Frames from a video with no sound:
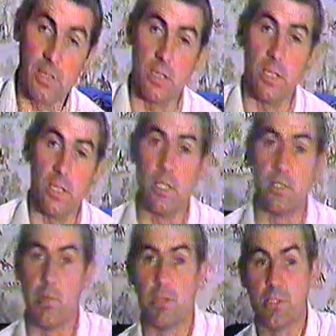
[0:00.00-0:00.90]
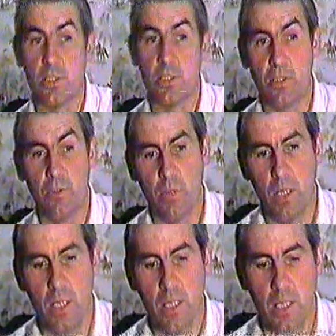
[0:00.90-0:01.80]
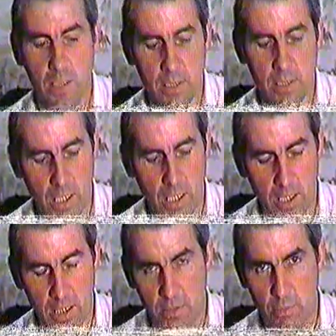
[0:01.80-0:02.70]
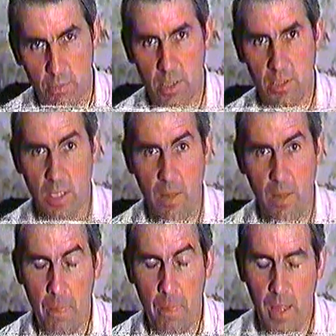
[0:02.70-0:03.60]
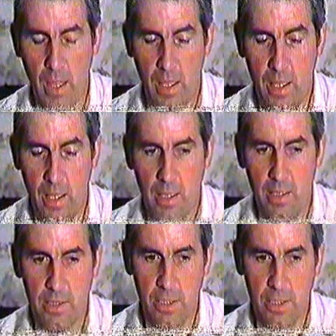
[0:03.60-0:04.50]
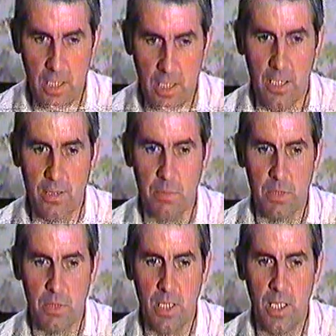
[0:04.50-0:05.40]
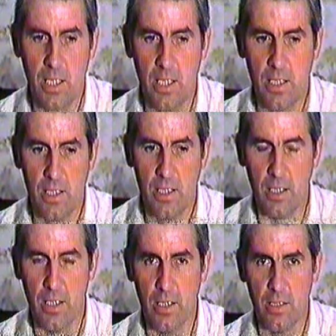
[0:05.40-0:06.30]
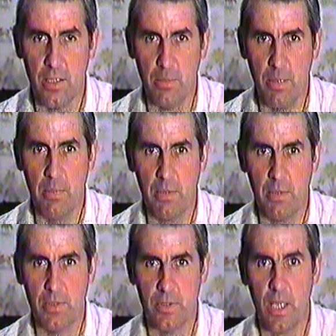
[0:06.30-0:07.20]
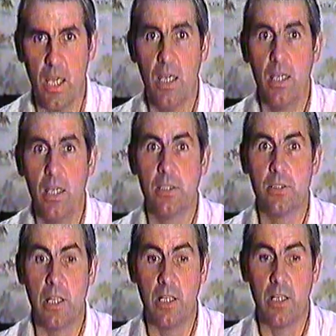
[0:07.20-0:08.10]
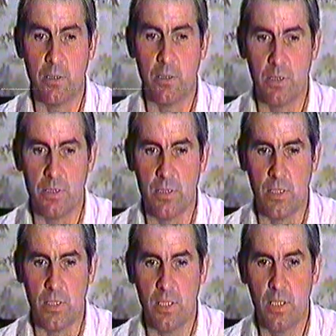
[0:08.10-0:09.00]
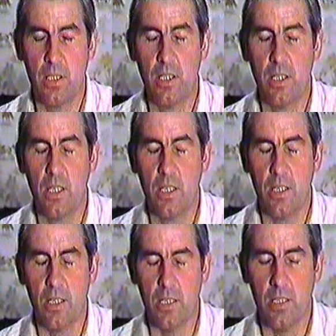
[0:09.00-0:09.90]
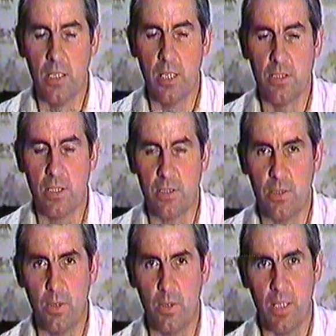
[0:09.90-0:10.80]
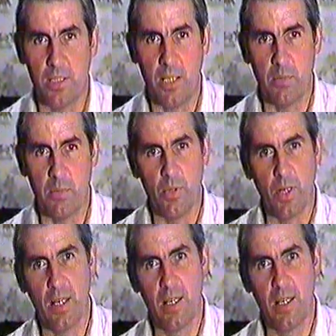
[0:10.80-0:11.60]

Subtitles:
they established the school in the early 1820s. They still contribute, the Palmer Fund still contributes to the National School at Carrowmore